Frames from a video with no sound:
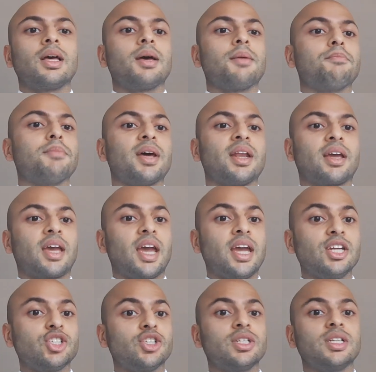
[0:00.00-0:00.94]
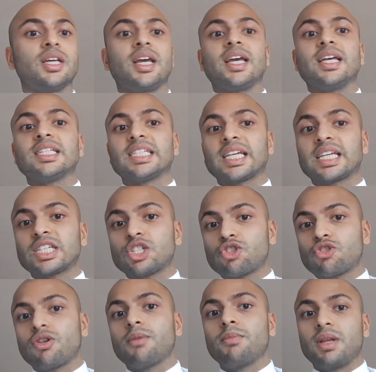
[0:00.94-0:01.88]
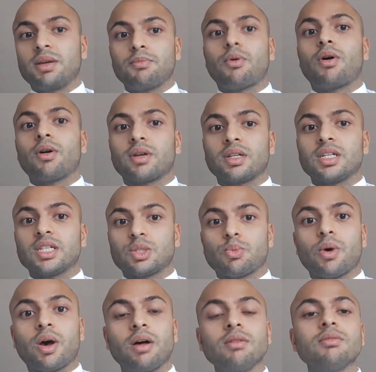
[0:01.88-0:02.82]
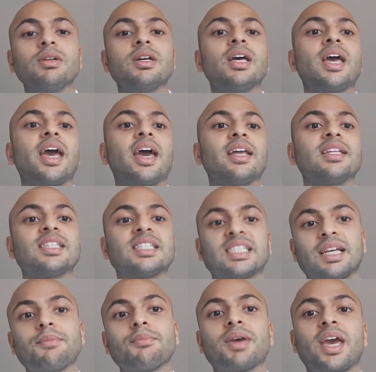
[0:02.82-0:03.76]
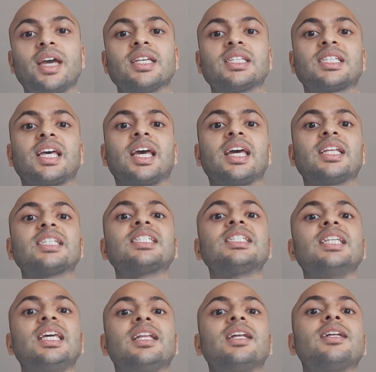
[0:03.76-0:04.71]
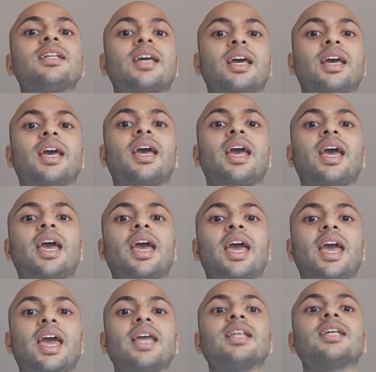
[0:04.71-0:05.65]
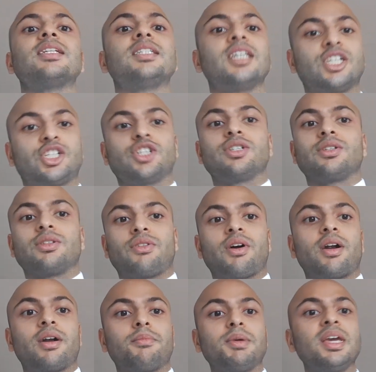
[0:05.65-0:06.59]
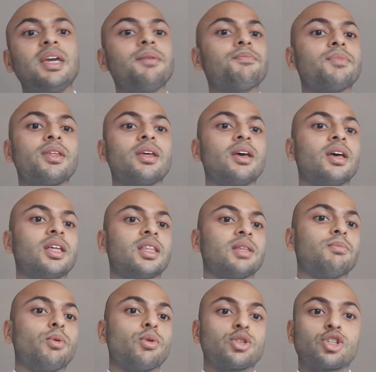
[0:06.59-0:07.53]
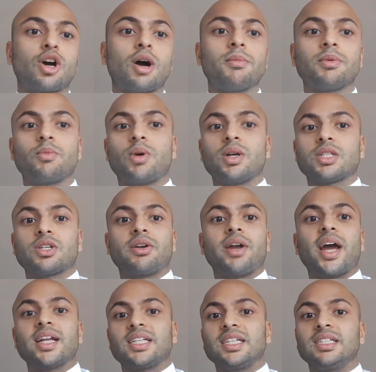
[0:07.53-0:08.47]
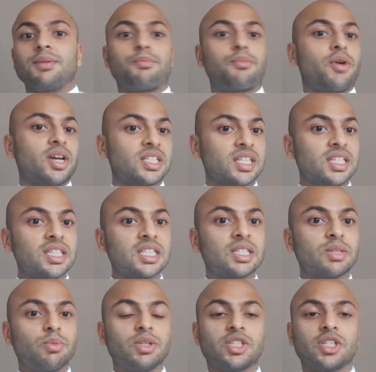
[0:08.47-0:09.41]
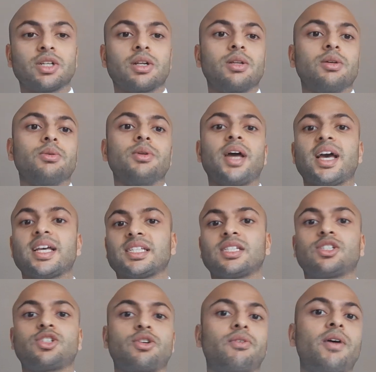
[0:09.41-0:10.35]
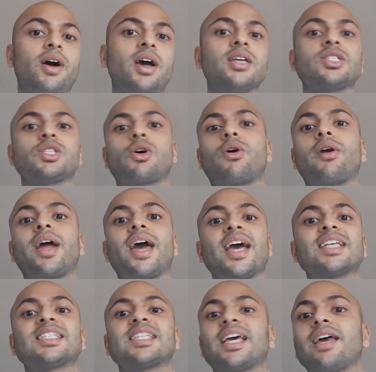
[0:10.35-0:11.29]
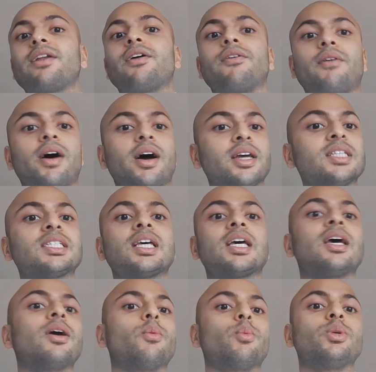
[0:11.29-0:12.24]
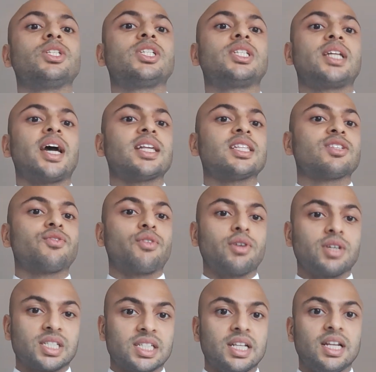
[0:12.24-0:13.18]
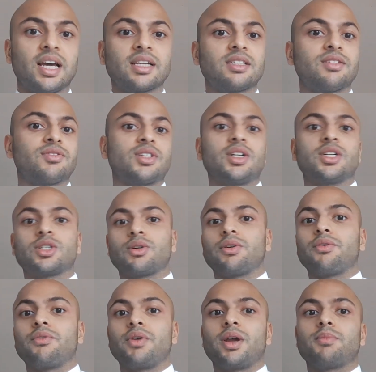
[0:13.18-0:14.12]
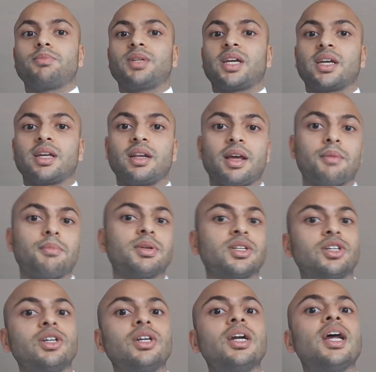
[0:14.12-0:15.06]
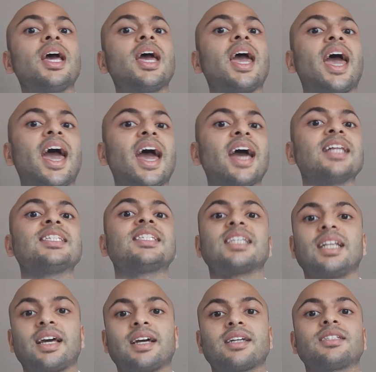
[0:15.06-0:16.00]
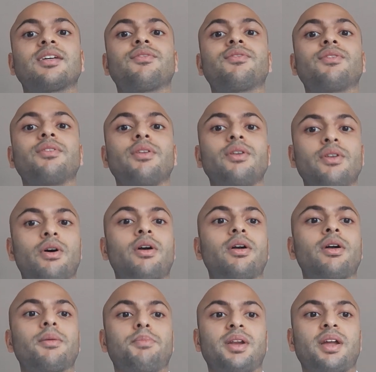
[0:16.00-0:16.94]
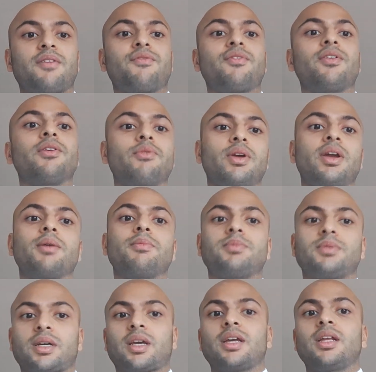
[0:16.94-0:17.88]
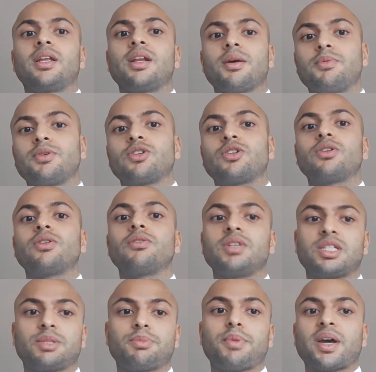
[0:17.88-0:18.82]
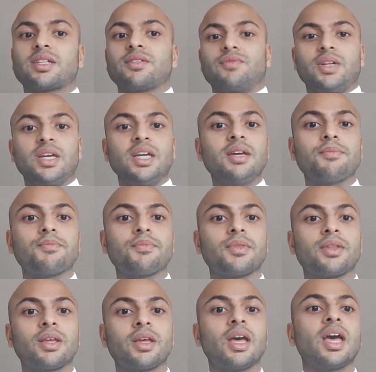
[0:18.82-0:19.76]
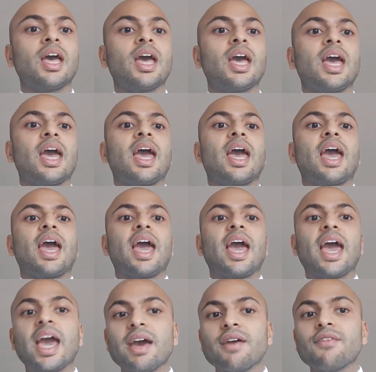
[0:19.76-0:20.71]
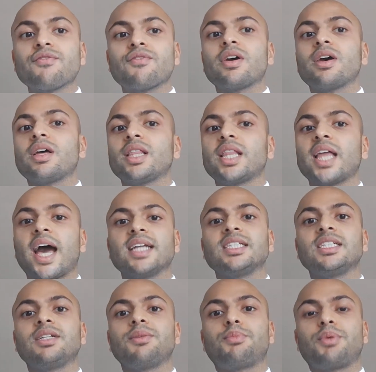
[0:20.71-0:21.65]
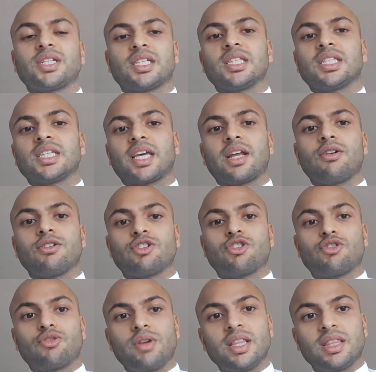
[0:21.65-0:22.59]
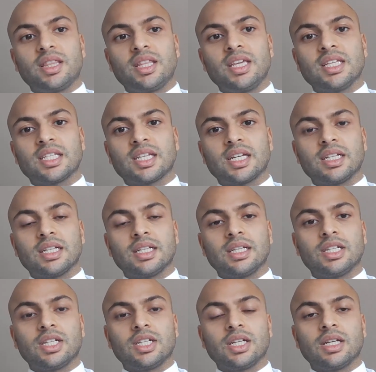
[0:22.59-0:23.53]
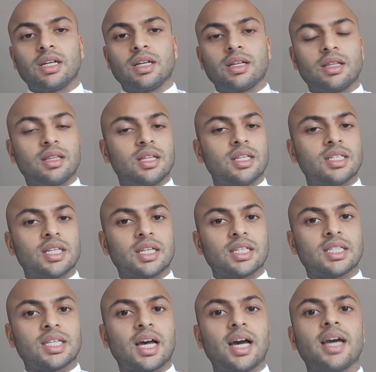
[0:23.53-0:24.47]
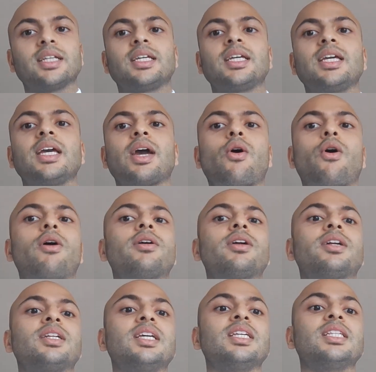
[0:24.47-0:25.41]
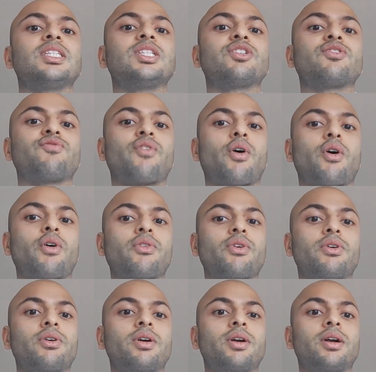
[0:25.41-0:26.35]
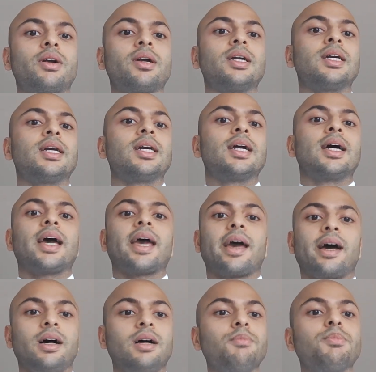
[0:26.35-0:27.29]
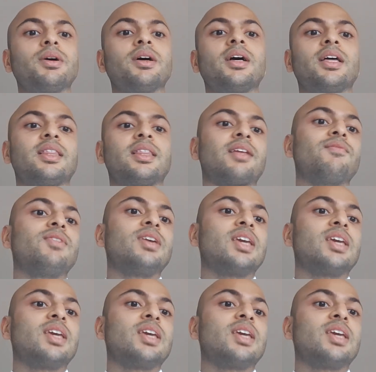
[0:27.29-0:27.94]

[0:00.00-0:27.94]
Medication is extremely important as well, and in some cases, it is needed in addition to therapy. The most common ones are antidepressants, which include SSRIs or SNRIs, which stands for selective serotonin reuptake inhibitor, and selective norepinephrine reuptake inhibitor, respectively. If the antidepressants cannot treat this anxiety or it needs further help, then we